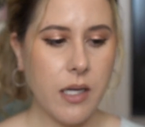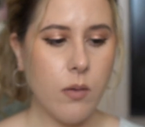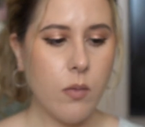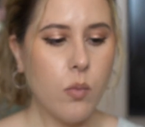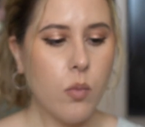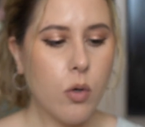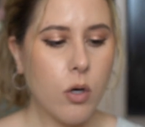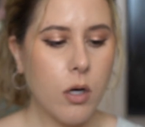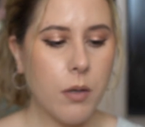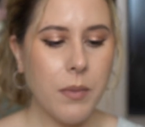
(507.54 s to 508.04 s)
a
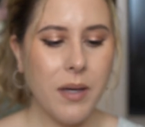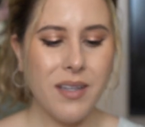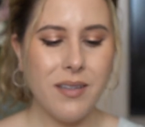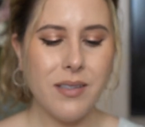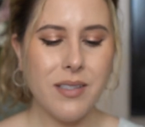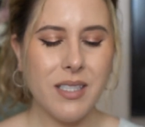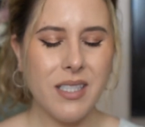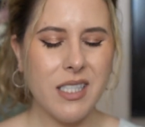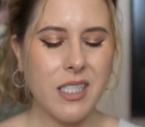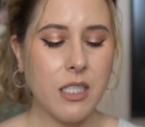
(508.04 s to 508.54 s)
warm
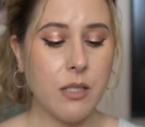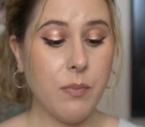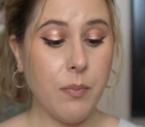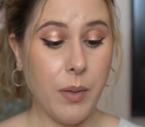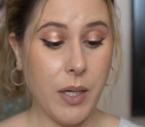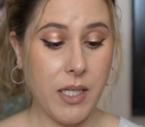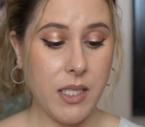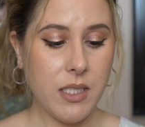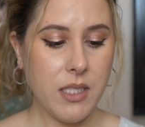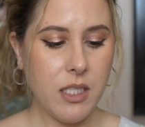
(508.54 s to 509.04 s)
and
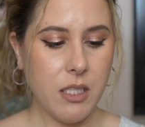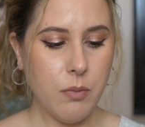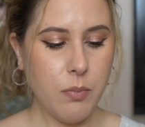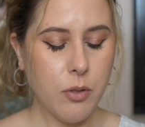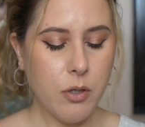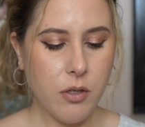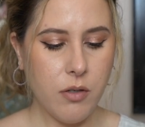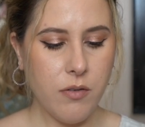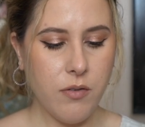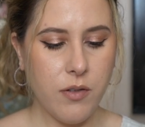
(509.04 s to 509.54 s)
spicy
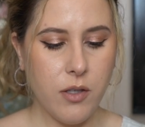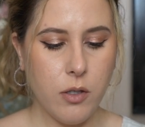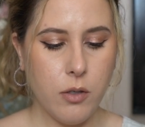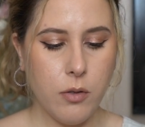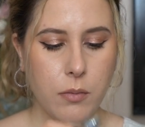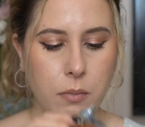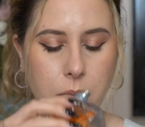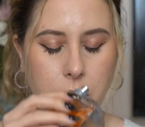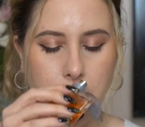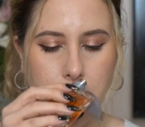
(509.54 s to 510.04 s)

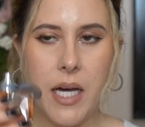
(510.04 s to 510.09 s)
perfume.